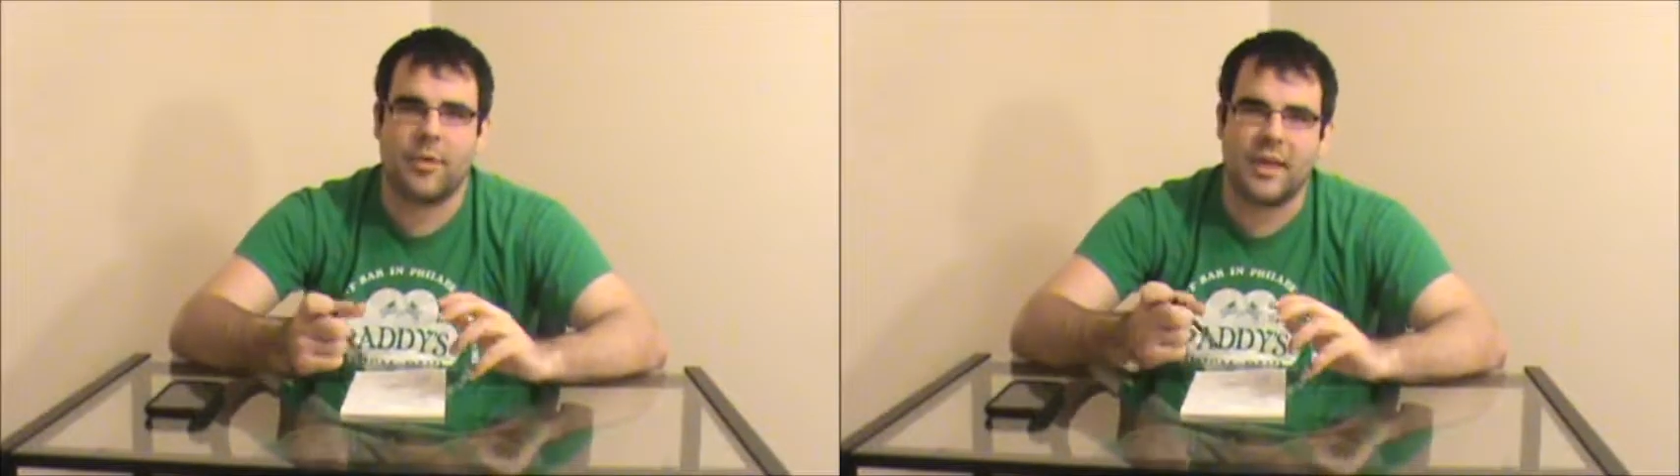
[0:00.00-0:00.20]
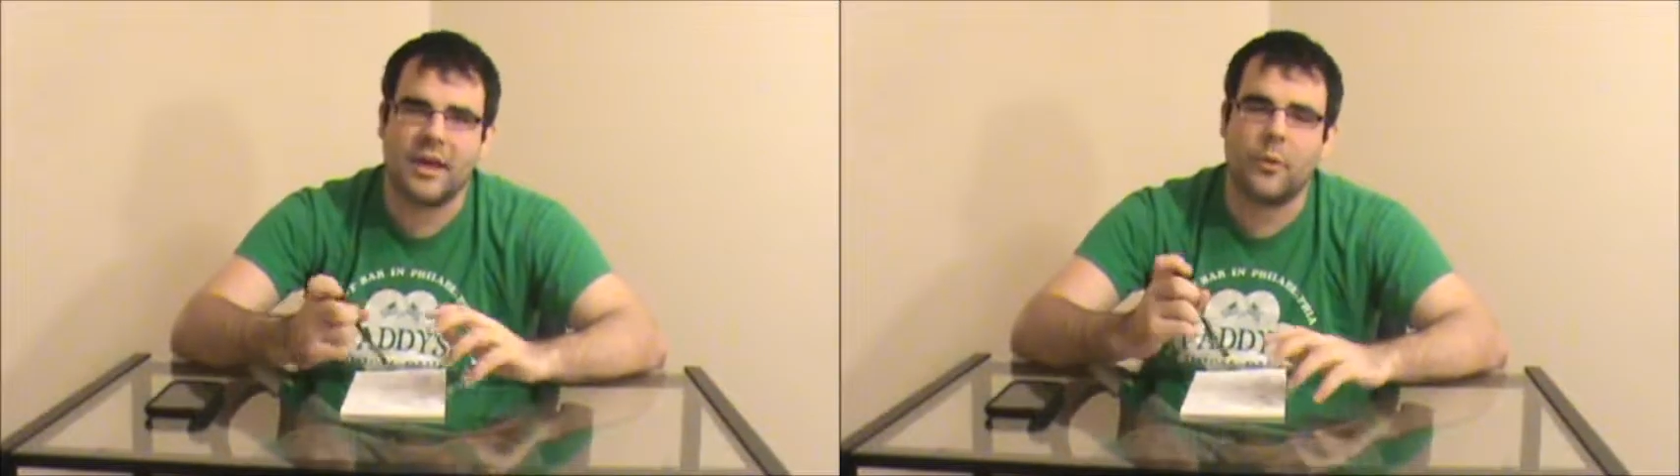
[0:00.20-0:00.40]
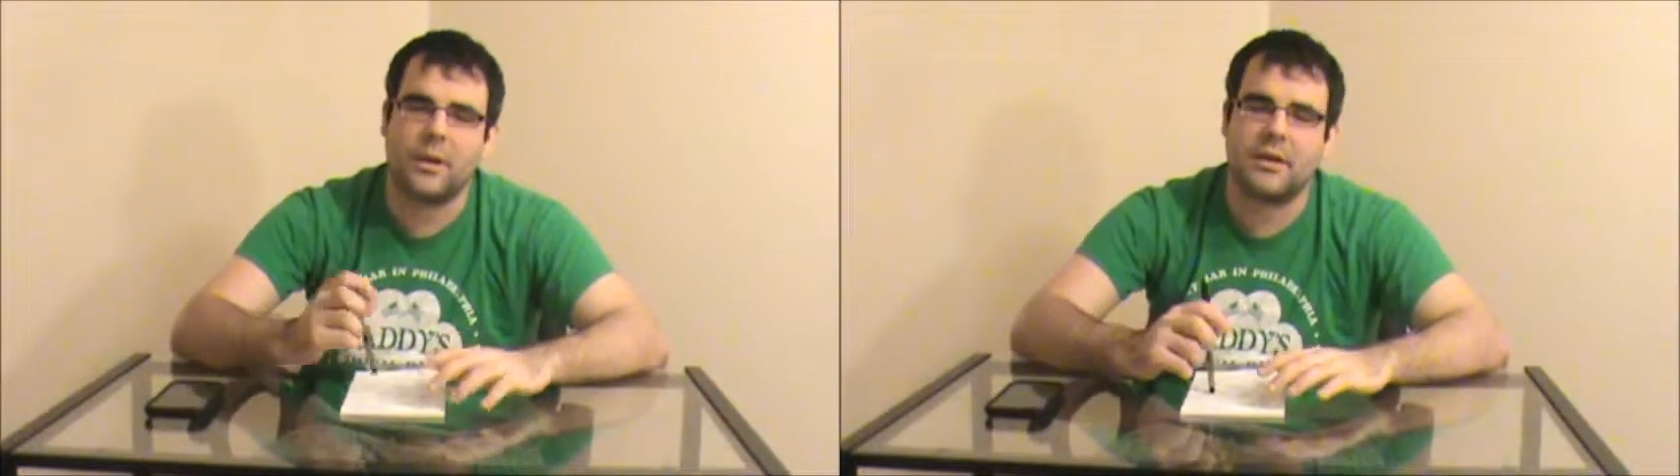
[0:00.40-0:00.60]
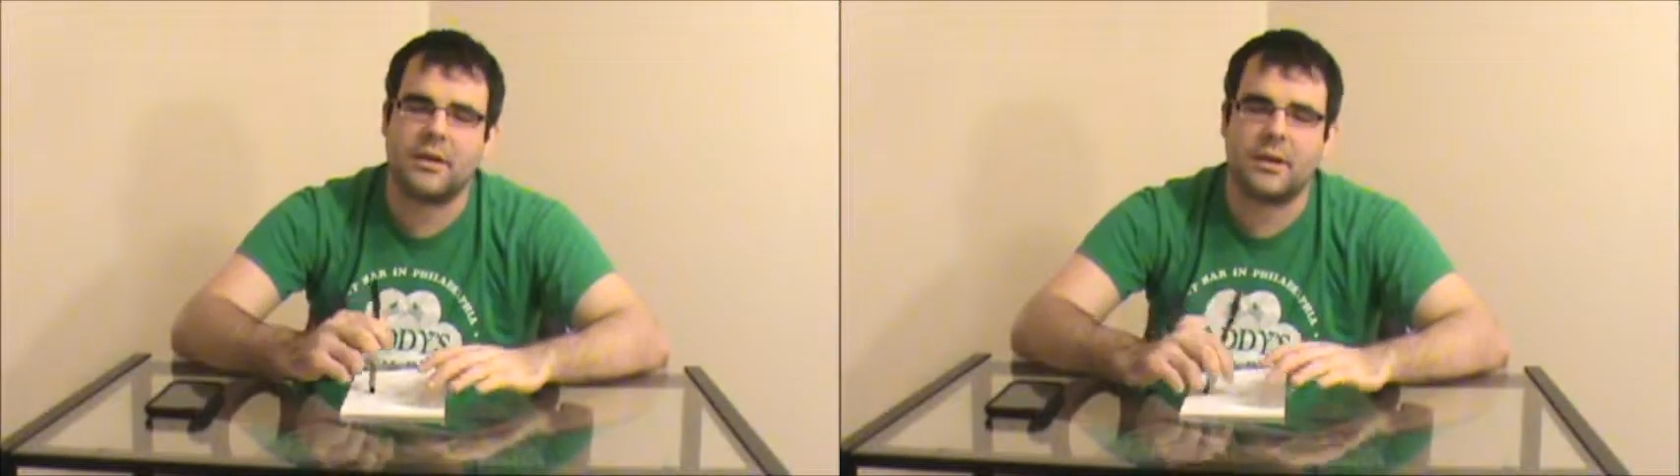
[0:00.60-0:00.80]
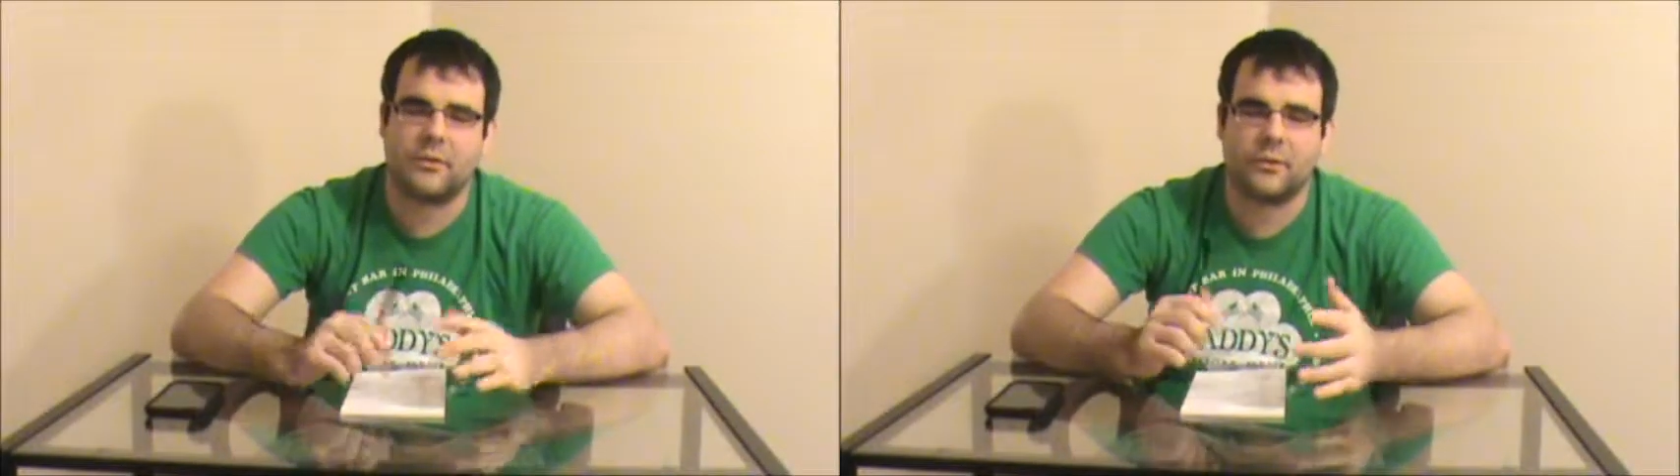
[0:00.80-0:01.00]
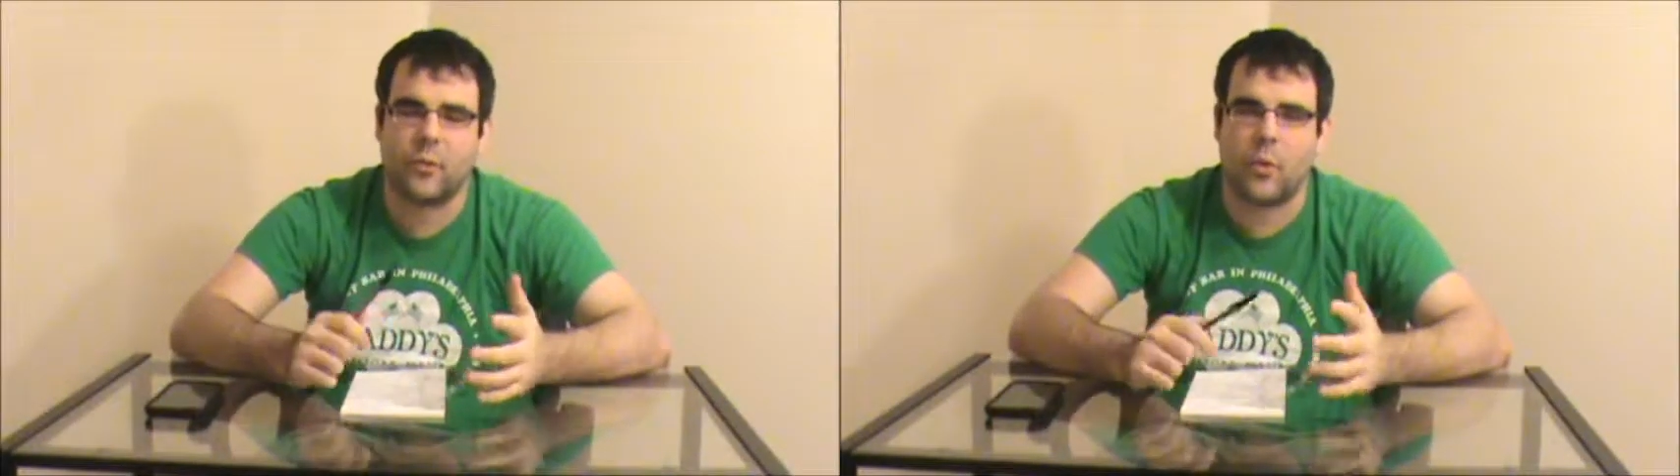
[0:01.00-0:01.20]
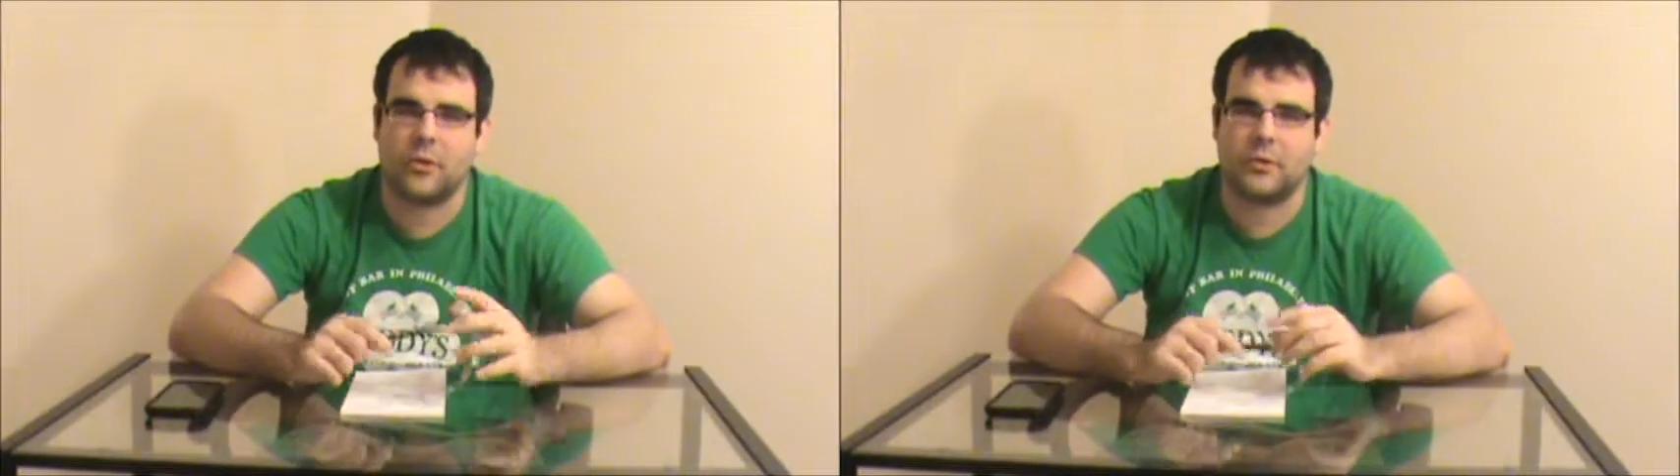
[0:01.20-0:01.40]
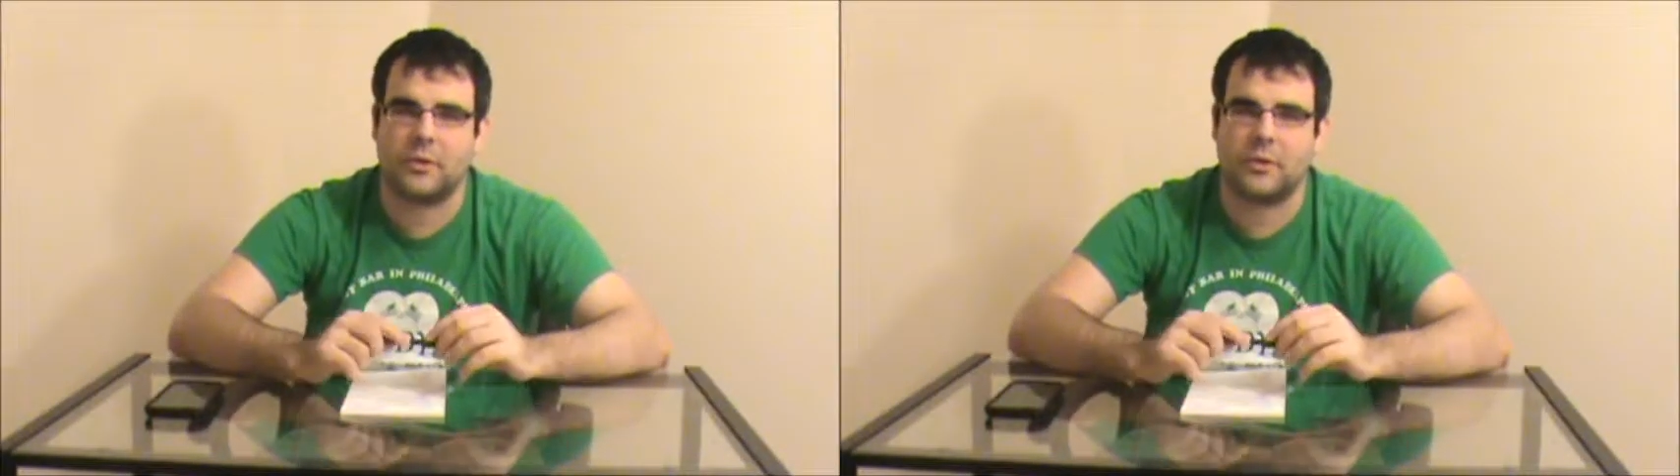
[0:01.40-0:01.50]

And they only did this, of course,